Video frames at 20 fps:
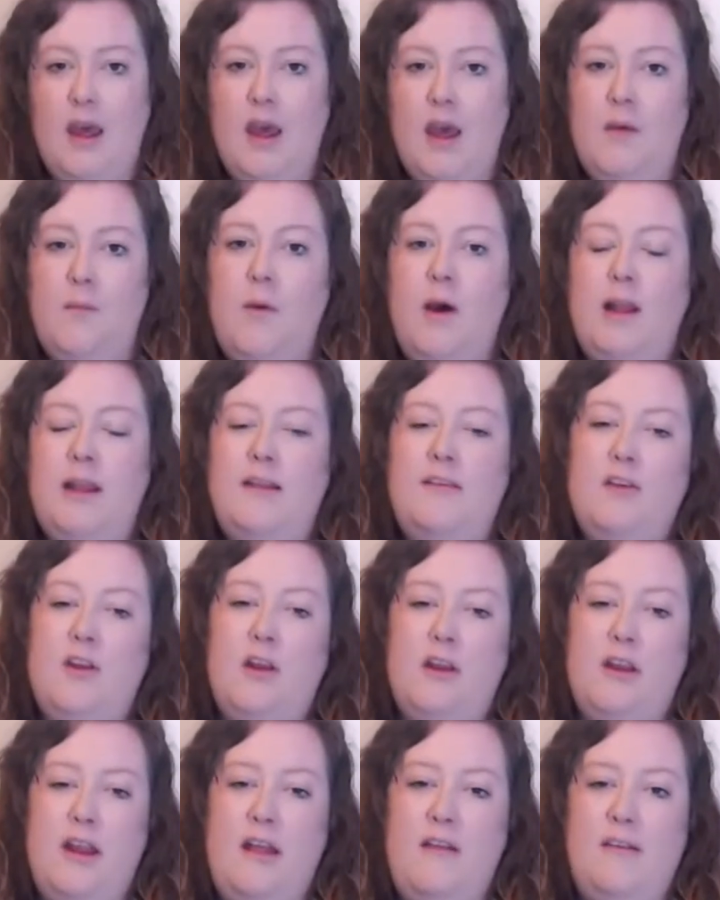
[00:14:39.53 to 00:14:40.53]
And while it's
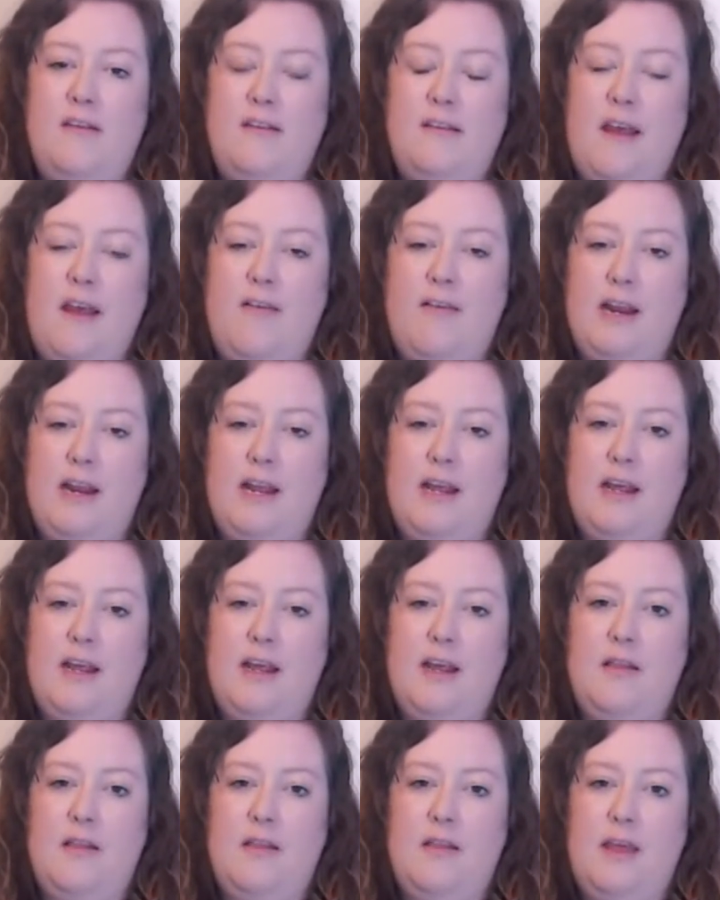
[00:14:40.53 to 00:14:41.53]
not
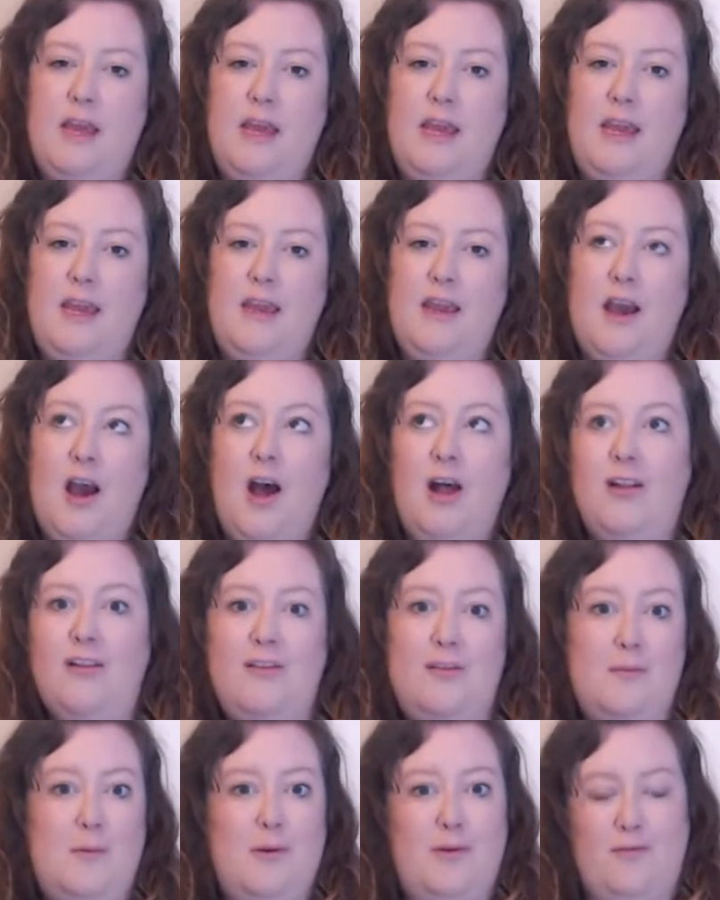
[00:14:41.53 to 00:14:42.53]
necessarily the
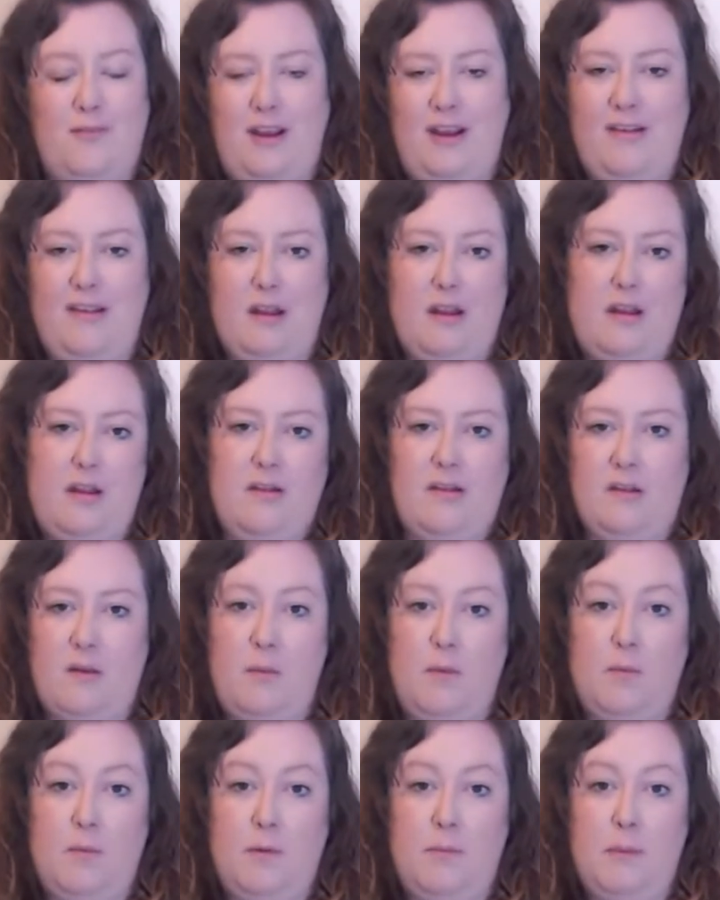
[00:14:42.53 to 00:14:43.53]
ultimate reason that
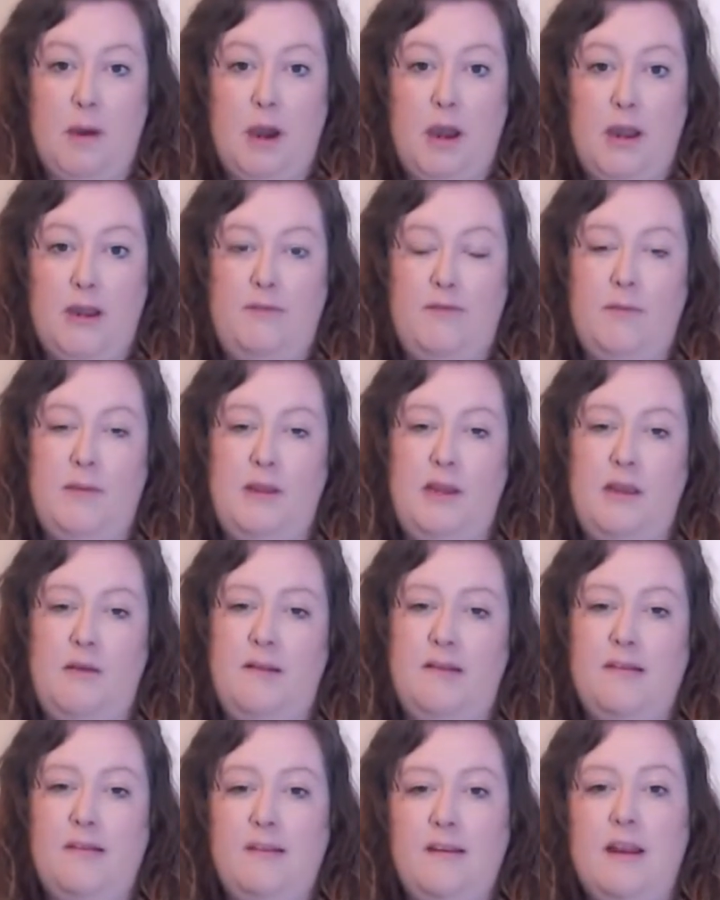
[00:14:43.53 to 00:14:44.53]
someone would buy from you,
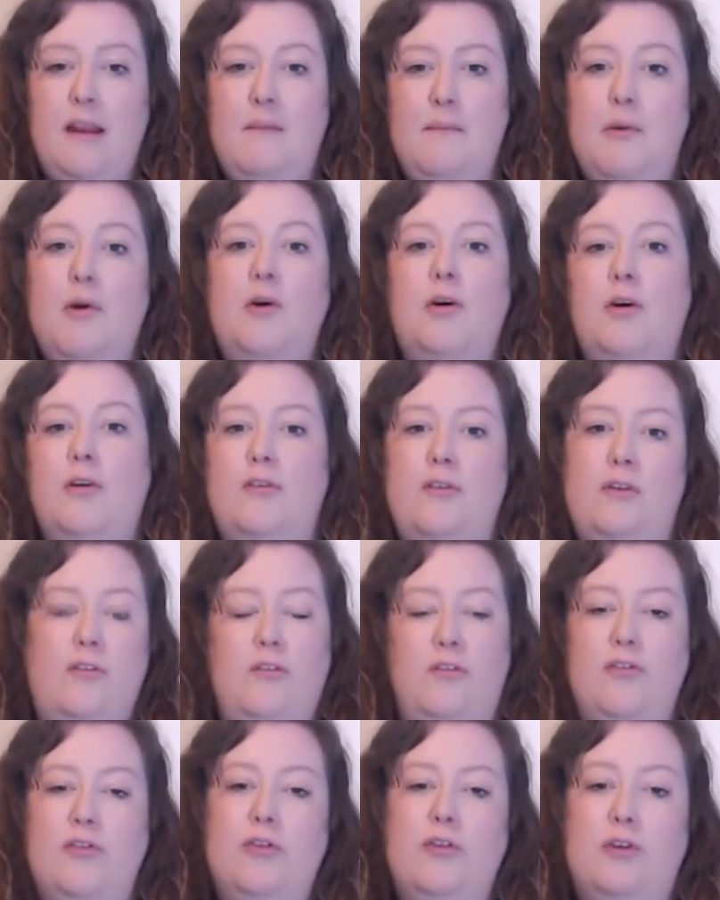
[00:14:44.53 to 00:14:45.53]
it's still important
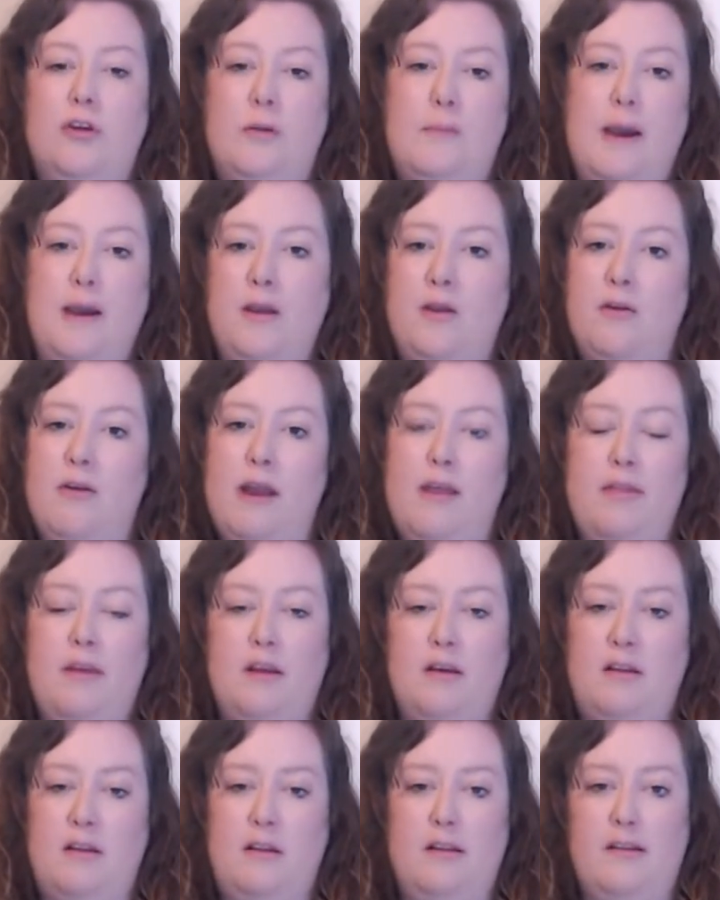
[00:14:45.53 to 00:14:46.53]
to talk about your
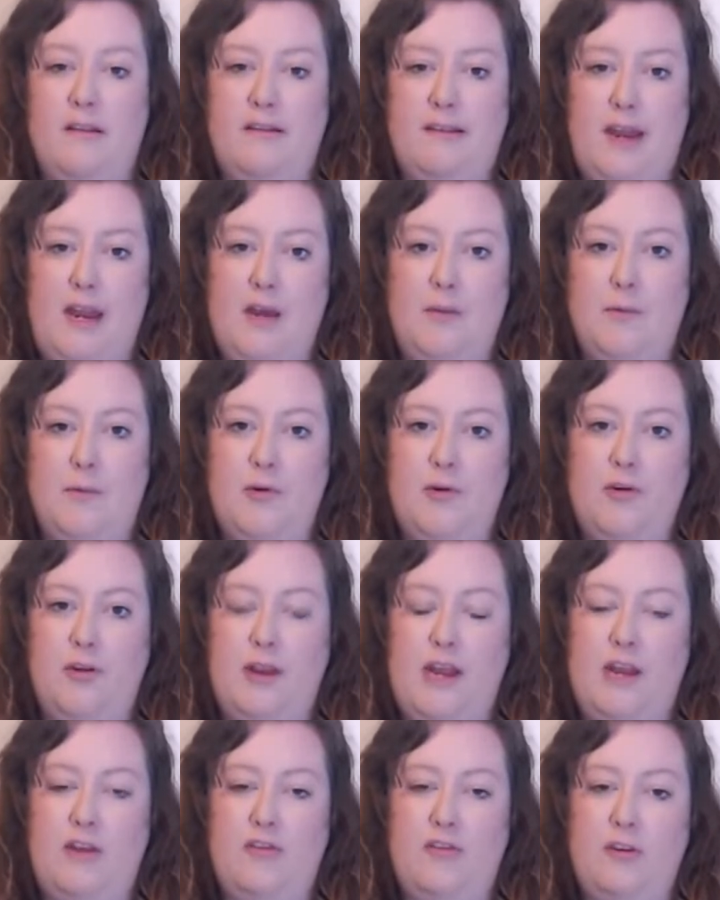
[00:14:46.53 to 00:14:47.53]
ethical and sustainable
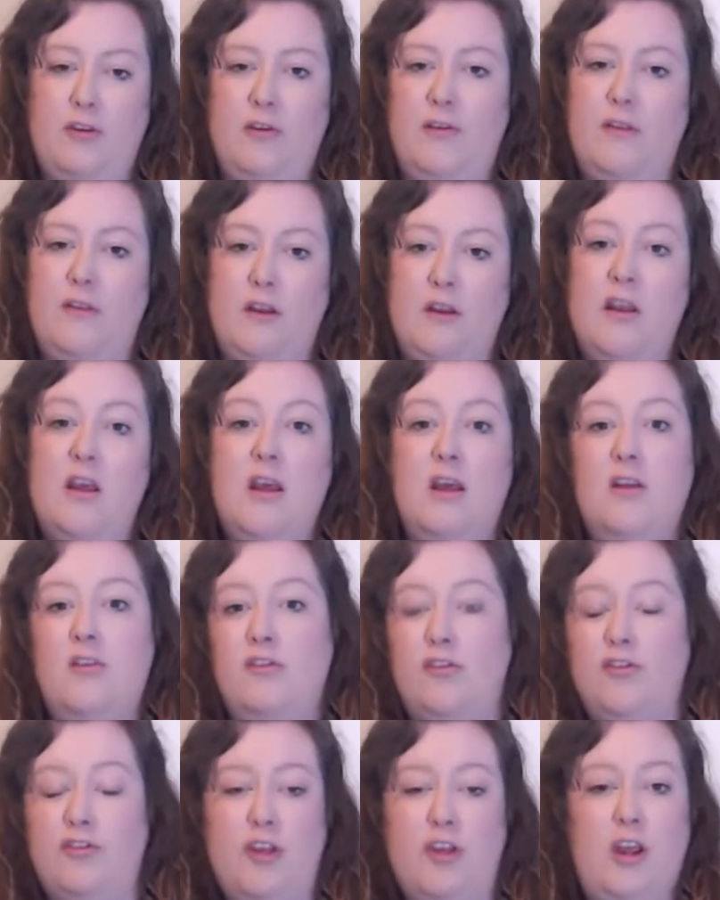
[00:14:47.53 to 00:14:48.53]
credentials and
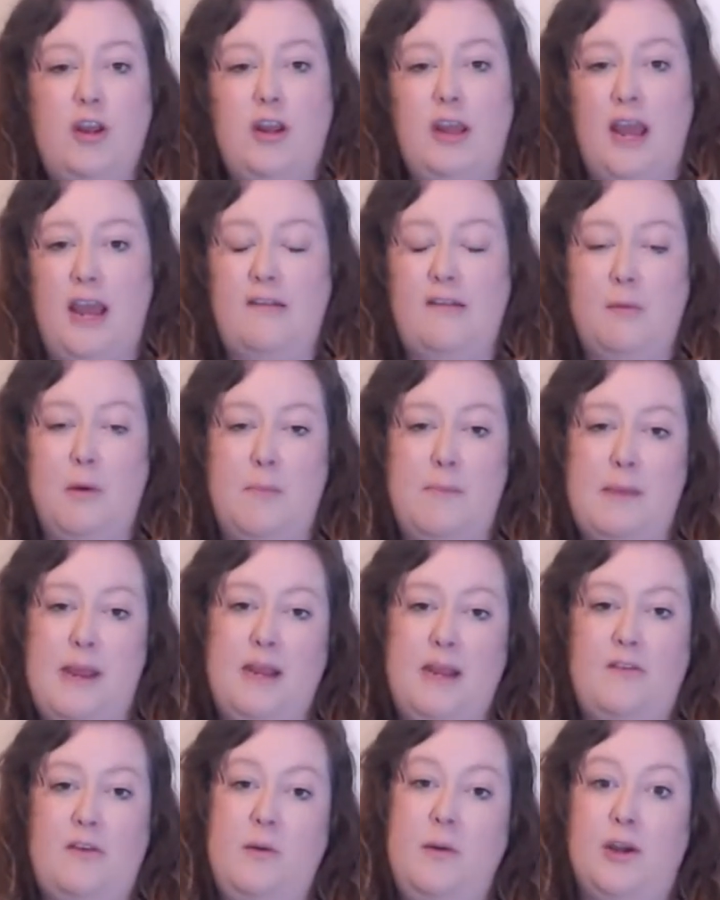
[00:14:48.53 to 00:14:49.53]
to showcase what
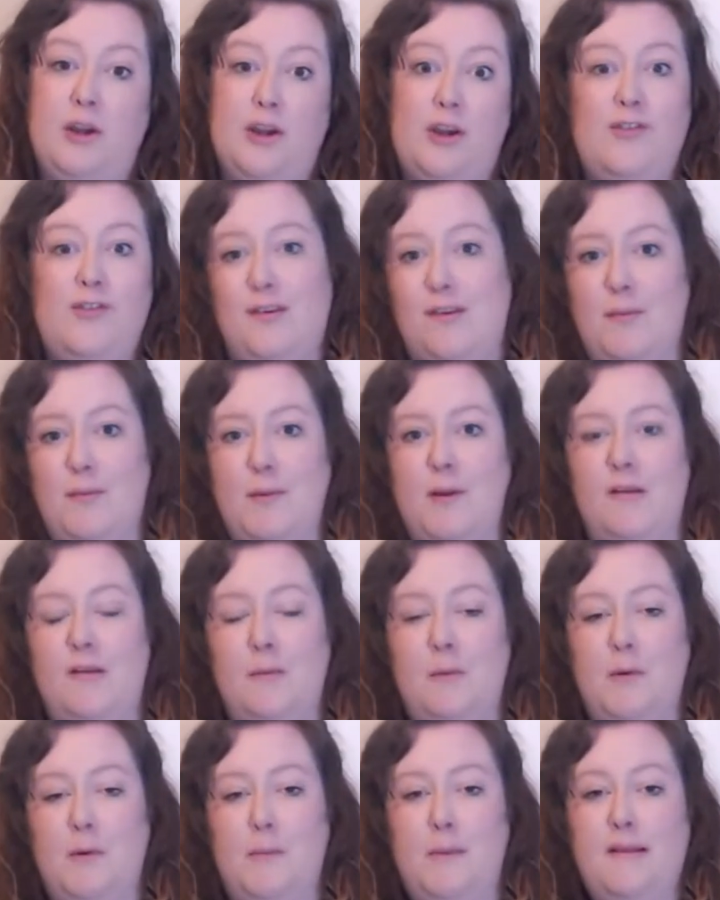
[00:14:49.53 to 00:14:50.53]
makes you a good,
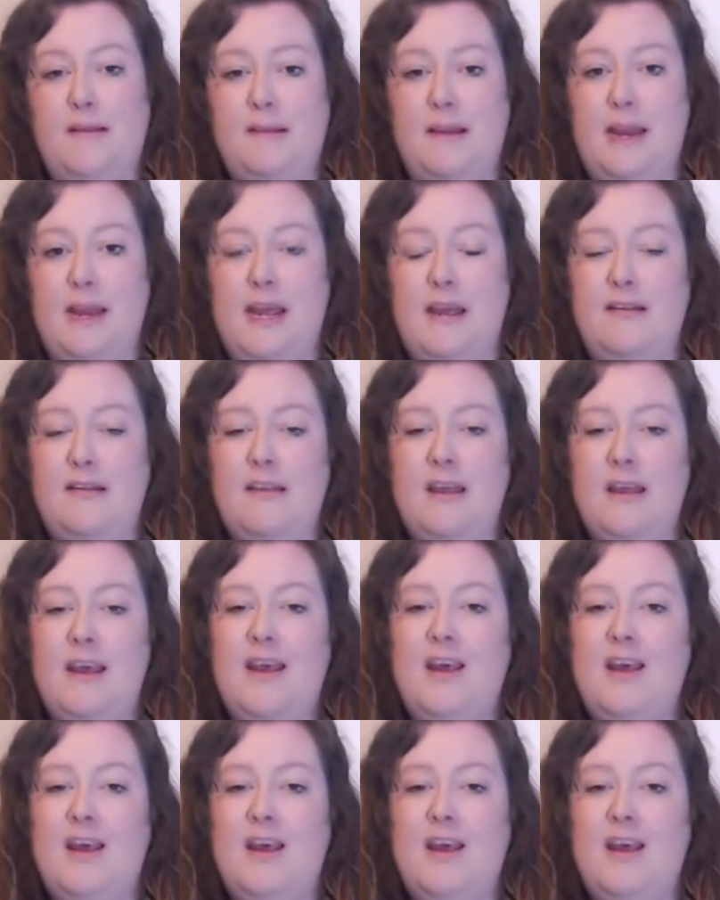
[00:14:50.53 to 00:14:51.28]
responsible business,